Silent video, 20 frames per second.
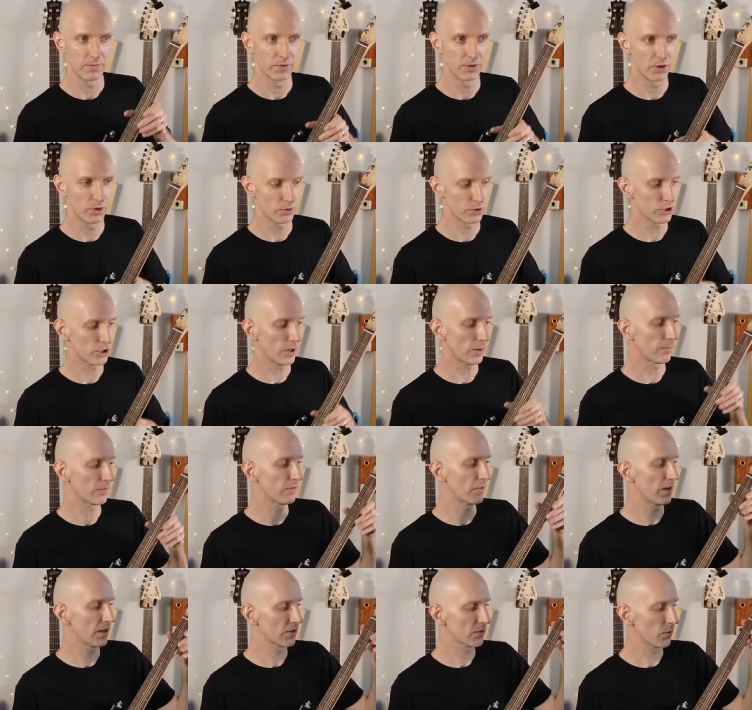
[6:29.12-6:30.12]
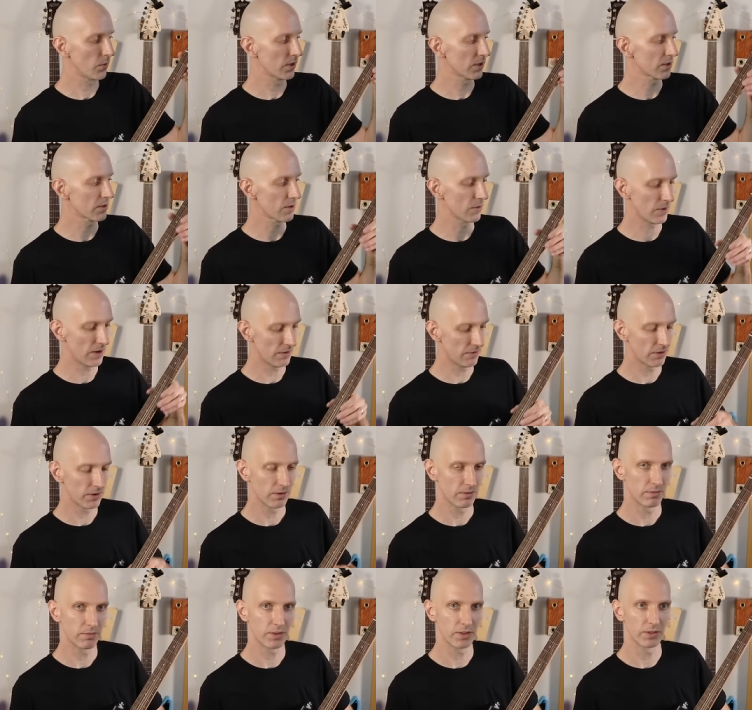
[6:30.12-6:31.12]
no sharp frets
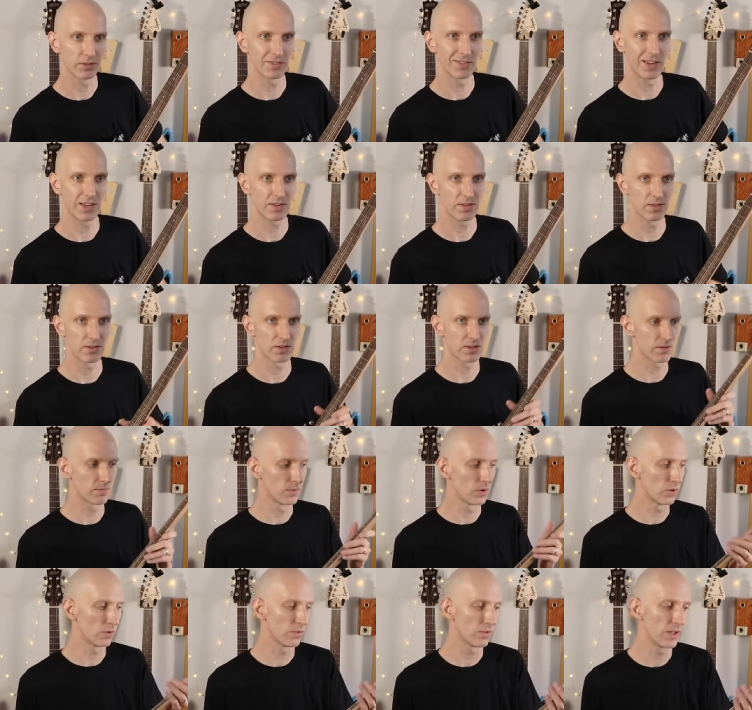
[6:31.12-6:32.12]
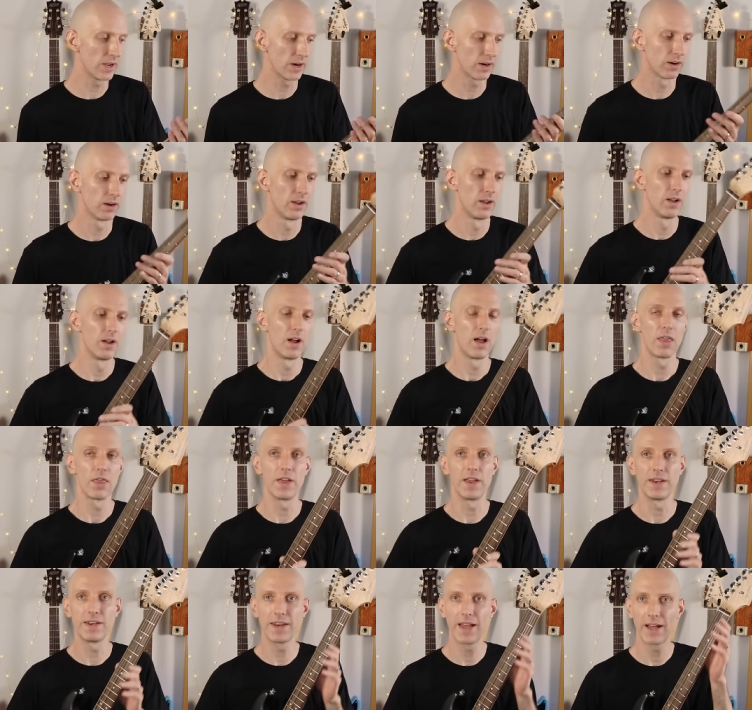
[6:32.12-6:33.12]
whatsoever. Feels nice and smooth there.
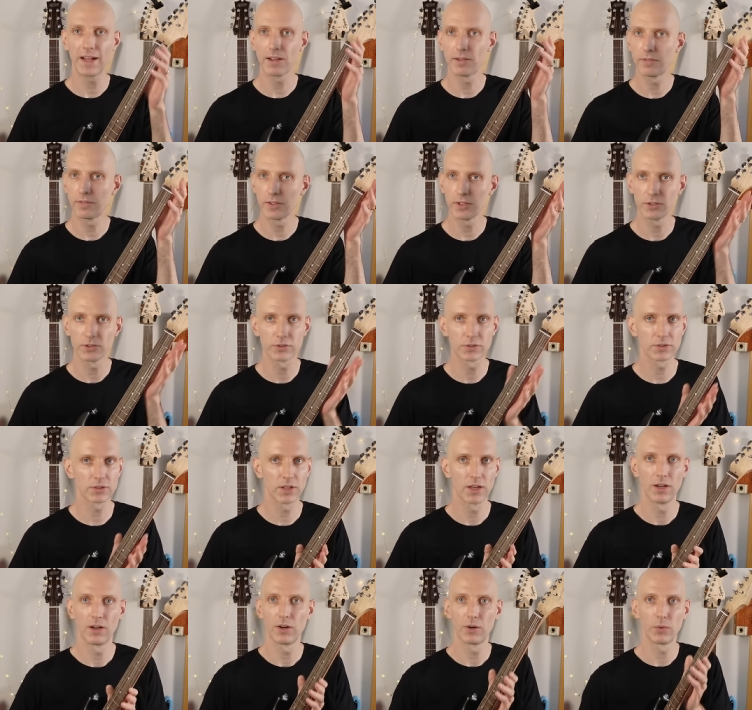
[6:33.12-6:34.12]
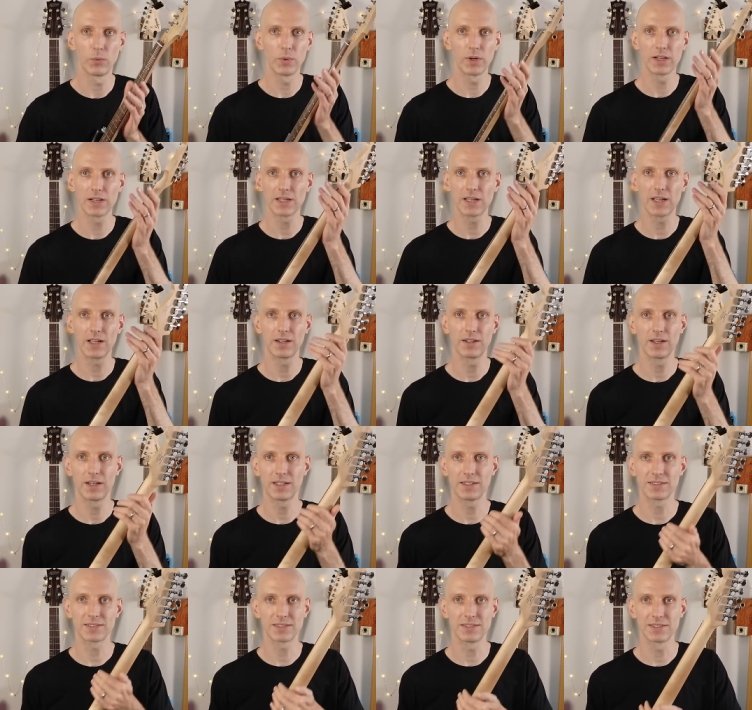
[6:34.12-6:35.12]
The neck feels really
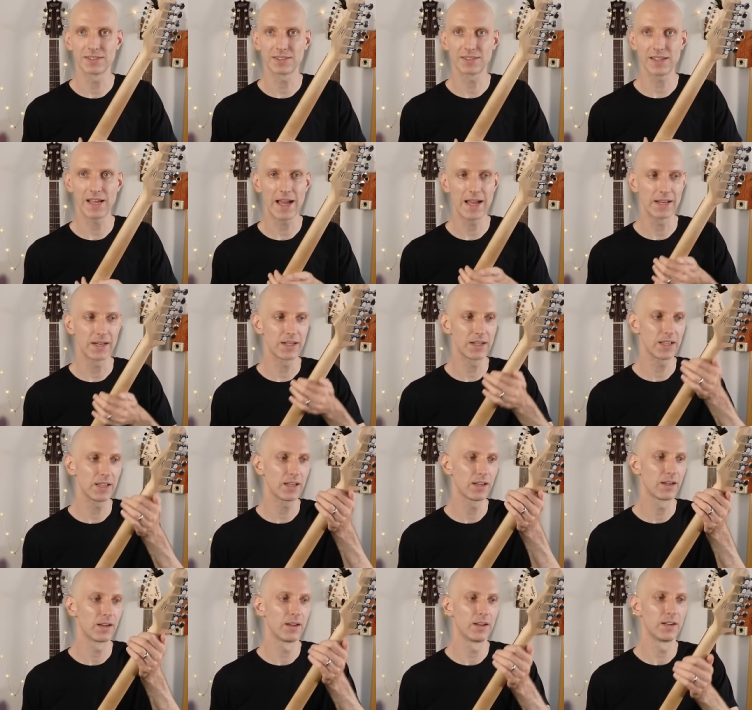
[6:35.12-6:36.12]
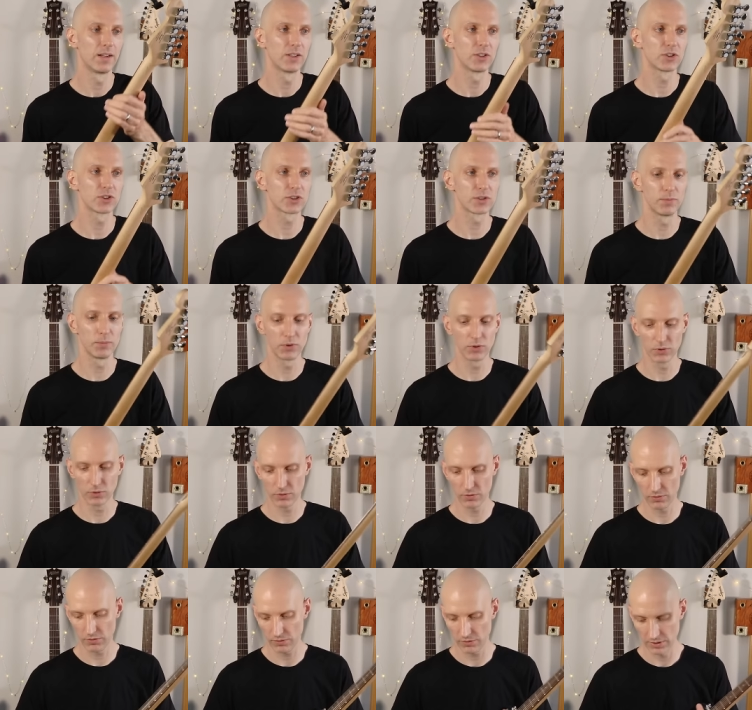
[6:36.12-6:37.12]
nice and satiny,
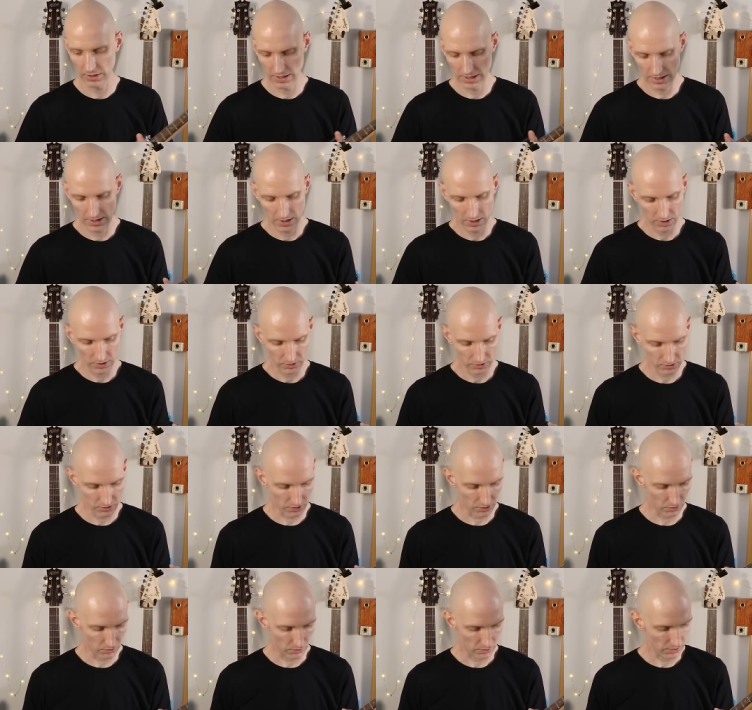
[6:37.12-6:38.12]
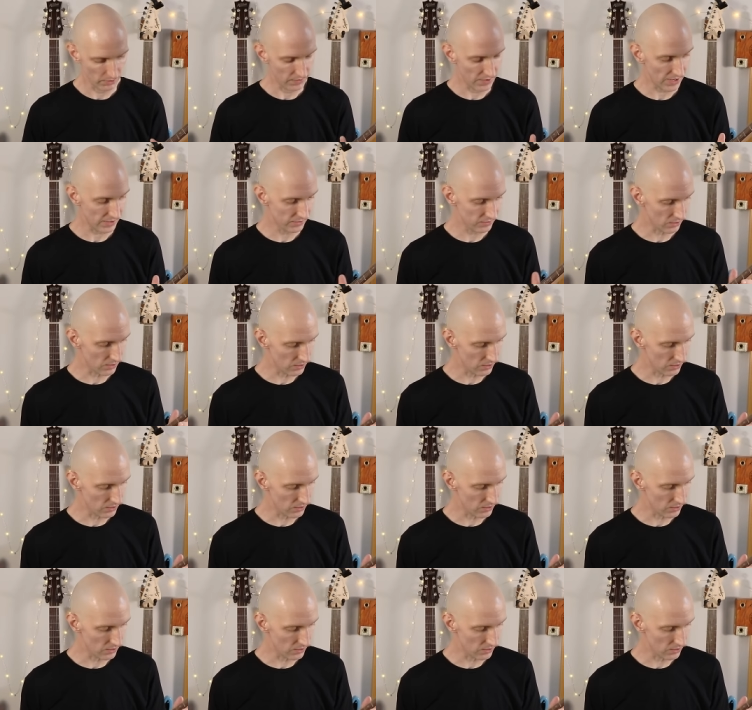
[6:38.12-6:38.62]
smooth. So that's